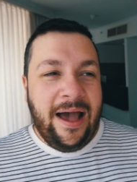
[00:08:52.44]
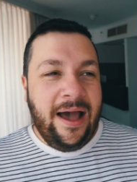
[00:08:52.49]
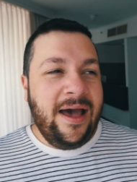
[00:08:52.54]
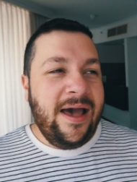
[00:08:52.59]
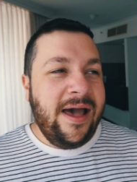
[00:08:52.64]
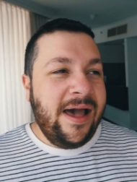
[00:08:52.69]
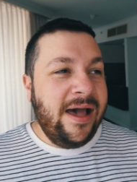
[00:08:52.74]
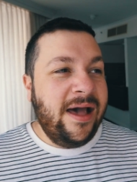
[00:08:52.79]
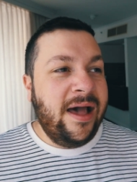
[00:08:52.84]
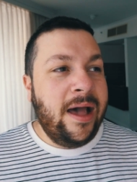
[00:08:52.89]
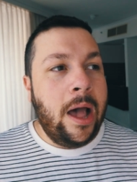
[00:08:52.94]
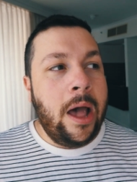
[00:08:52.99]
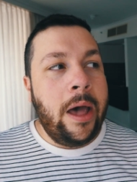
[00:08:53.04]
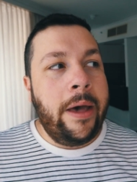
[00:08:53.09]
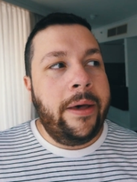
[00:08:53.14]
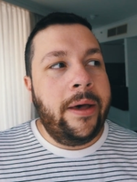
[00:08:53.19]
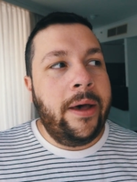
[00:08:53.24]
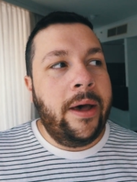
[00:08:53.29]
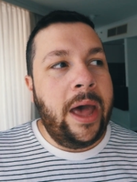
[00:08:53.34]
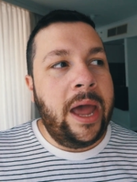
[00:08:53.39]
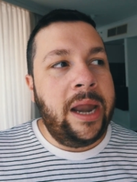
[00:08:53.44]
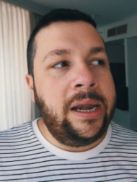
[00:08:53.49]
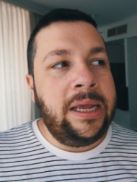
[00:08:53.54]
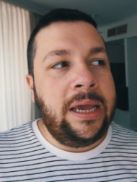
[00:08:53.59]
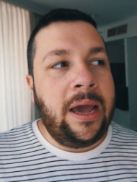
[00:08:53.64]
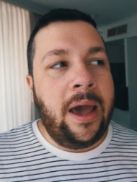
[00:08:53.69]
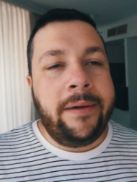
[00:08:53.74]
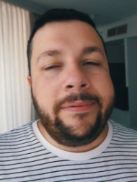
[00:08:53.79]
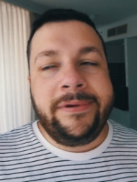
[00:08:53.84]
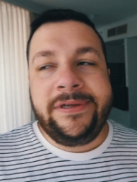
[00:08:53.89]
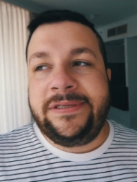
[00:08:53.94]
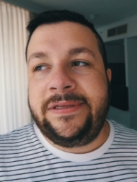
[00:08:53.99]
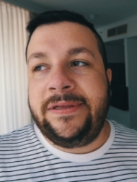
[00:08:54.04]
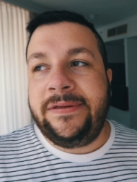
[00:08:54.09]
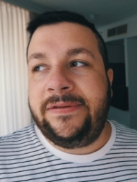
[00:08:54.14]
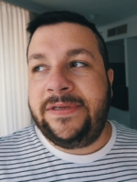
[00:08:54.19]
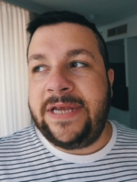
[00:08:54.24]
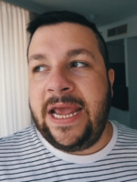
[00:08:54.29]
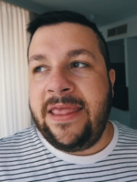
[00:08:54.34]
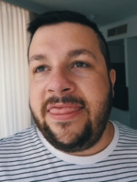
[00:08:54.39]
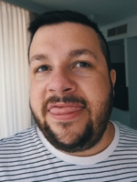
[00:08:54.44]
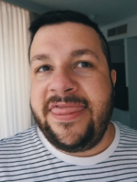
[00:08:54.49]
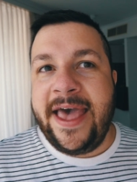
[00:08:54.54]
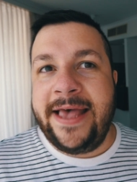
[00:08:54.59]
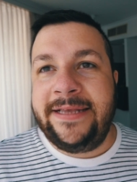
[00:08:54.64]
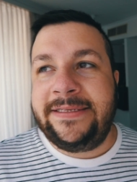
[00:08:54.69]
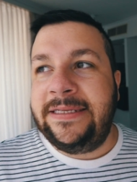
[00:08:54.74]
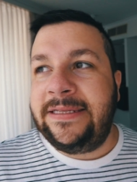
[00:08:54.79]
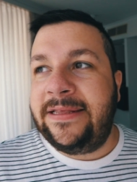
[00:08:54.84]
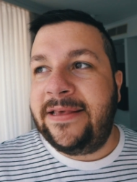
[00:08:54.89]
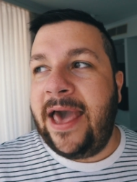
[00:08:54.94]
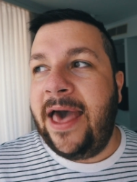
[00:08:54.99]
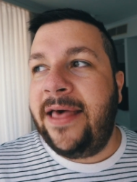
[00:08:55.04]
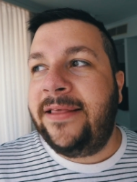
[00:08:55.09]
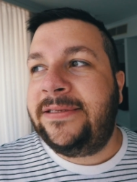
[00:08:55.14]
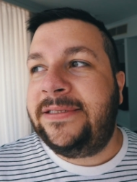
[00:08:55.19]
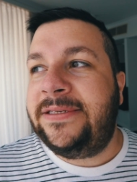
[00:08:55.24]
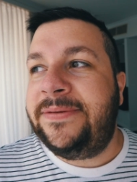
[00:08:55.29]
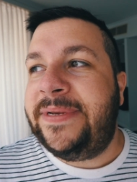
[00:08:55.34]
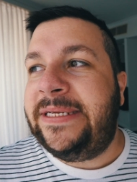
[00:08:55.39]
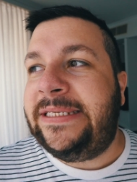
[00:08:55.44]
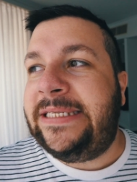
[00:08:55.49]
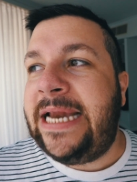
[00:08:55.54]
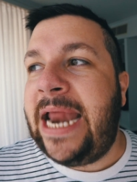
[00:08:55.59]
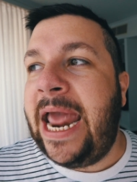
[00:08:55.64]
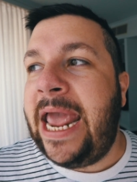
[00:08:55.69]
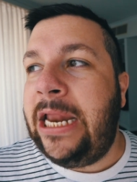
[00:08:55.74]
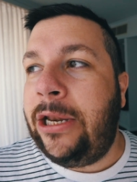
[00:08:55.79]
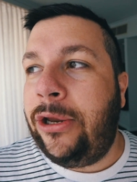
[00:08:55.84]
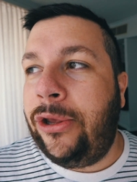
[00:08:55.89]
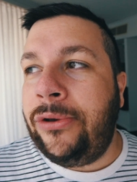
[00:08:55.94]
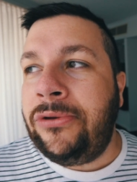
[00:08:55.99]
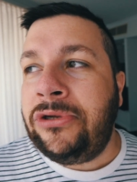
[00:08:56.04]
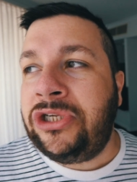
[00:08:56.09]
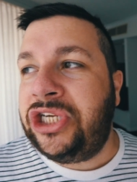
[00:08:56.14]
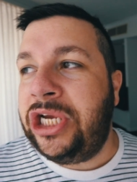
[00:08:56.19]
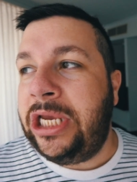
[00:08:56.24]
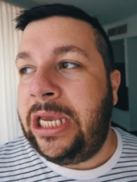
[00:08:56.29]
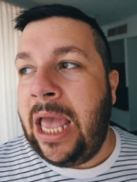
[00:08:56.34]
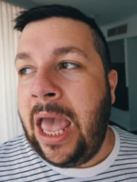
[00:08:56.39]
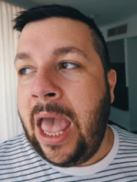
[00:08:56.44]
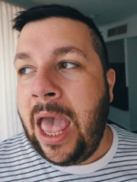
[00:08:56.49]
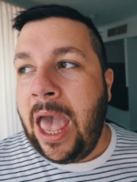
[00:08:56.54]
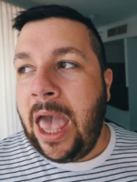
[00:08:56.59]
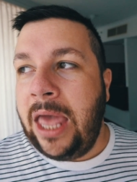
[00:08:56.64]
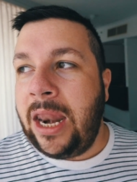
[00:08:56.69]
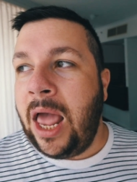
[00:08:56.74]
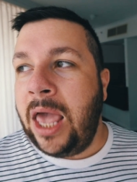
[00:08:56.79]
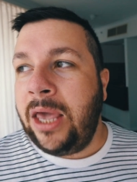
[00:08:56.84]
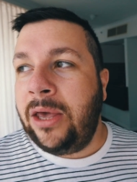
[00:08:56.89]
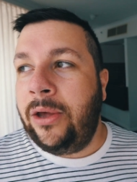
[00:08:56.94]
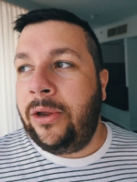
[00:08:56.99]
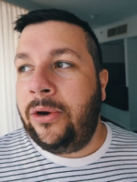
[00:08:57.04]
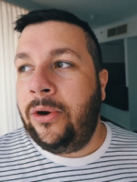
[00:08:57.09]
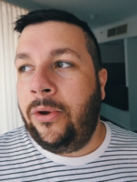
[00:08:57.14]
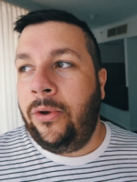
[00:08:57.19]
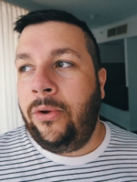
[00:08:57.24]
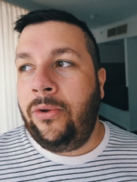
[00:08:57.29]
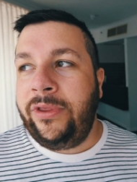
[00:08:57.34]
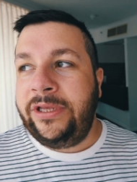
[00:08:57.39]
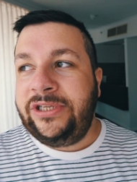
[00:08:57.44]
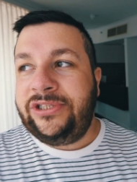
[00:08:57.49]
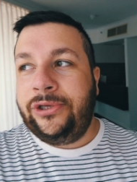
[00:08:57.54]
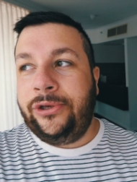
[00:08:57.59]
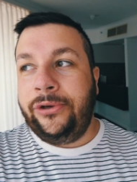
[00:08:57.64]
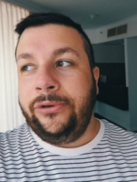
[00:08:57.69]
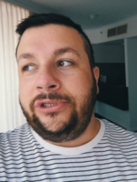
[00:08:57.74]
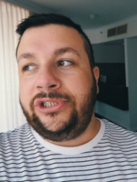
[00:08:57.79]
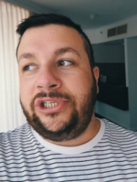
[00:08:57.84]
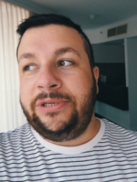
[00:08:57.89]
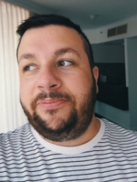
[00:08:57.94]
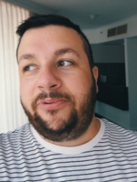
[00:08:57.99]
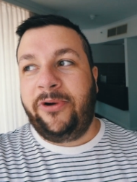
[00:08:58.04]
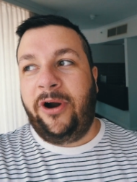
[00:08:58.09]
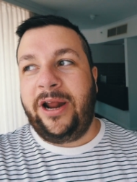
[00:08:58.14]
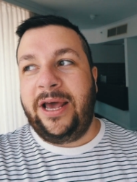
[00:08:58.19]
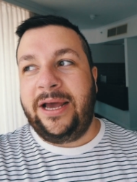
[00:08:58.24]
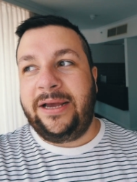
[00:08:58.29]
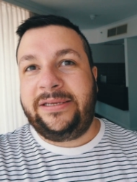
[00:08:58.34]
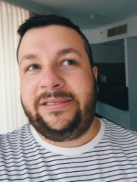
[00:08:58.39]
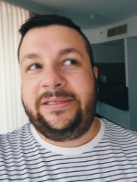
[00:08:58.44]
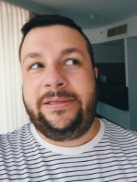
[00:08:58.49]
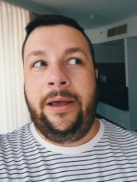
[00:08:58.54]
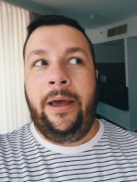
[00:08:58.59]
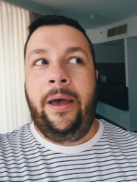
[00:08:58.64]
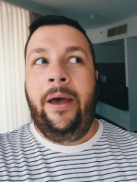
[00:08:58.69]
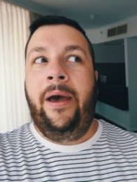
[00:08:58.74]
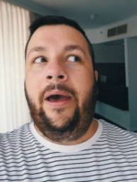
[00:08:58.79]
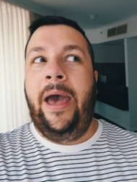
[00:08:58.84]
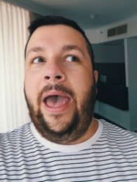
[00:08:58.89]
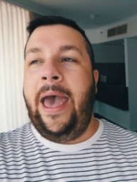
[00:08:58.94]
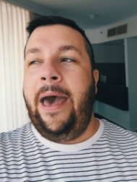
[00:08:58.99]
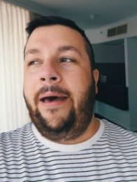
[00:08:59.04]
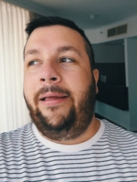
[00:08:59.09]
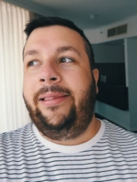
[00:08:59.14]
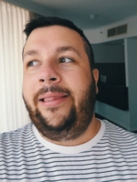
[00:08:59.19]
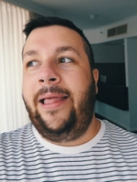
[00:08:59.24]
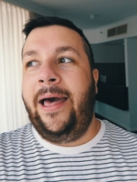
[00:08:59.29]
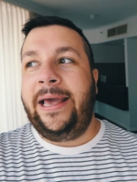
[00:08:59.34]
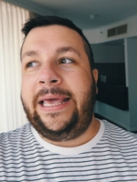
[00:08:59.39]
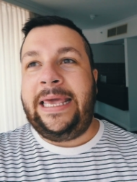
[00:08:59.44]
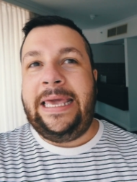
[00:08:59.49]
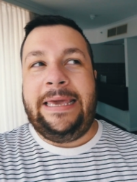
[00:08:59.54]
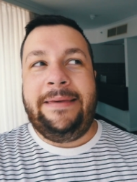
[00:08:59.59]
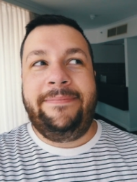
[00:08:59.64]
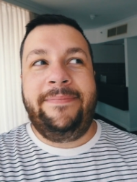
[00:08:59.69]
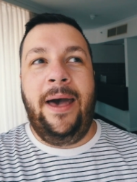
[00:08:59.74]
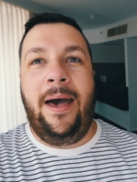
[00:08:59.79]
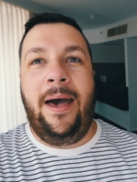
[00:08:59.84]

Honey, I was the 10,000th customer today at Gucci and I got all these Gucci products. How lucky am